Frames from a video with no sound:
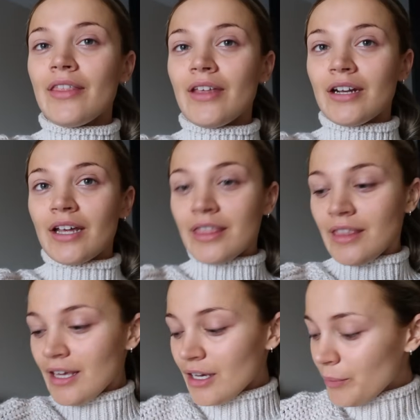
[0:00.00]
and then I
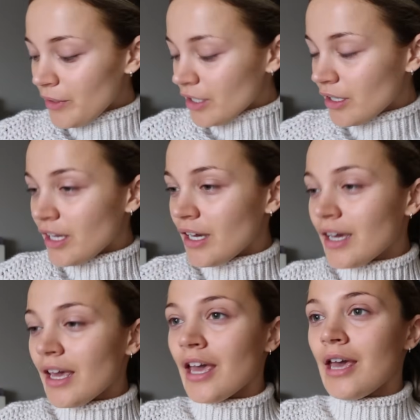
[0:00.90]
think we are gonna
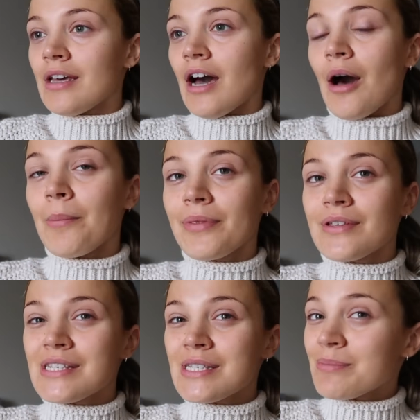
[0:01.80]
hit up
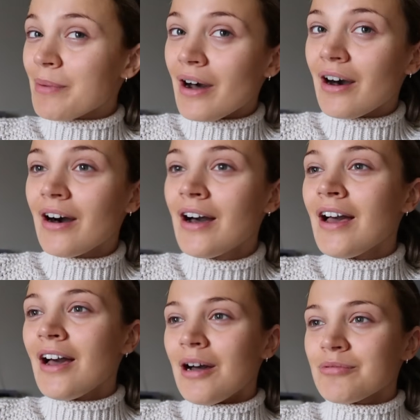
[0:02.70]
the spa.
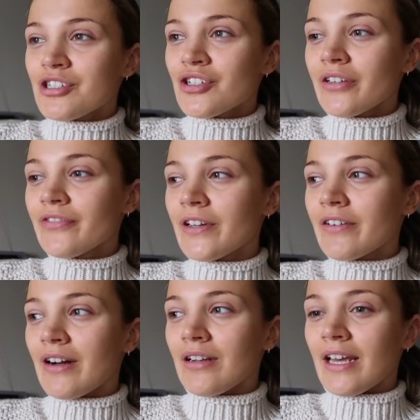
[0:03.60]
I'm just trying to
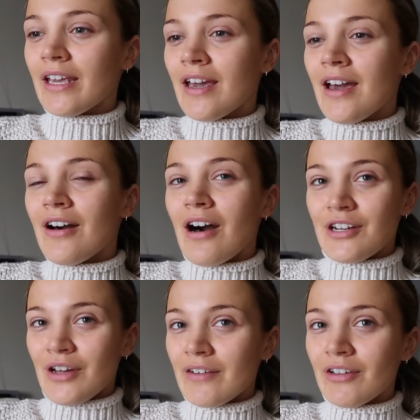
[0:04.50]
figure out, like, I
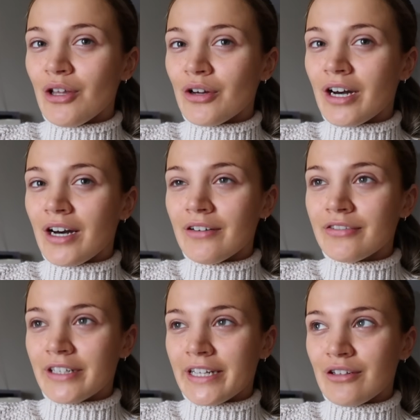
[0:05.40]
don't have a locker
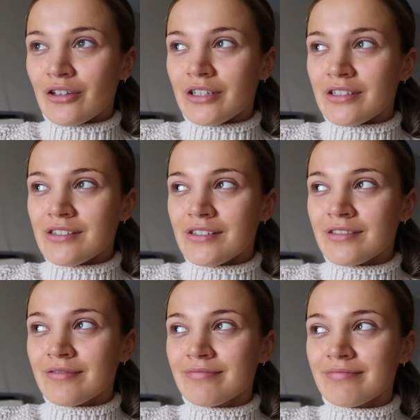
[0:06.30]
for any
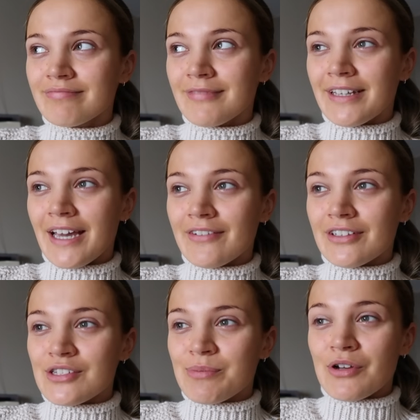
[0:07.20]
lockers that they have at
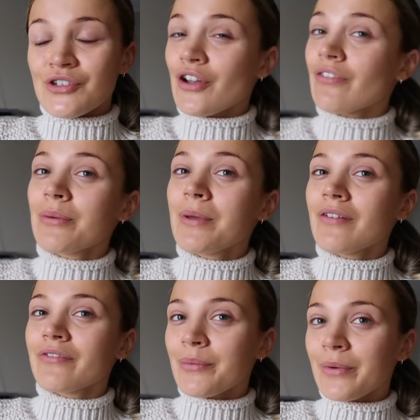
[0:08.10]
the spa, so hopefully we
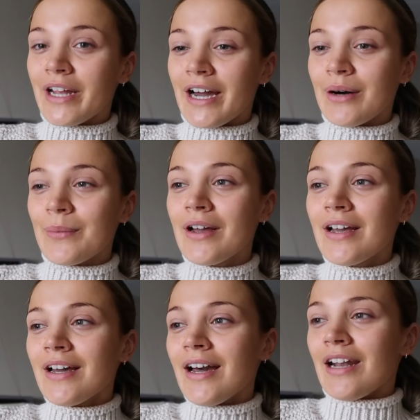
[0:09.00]
can rent one out.
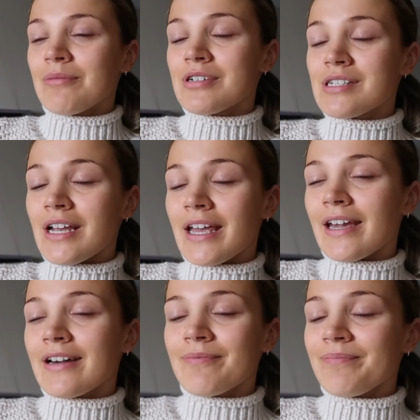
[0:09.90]
I'm just
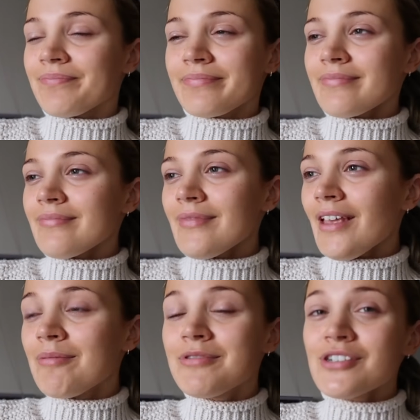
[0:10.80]
like,
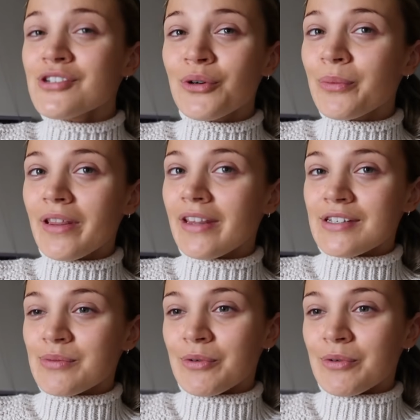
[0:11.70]
I'm just not with it this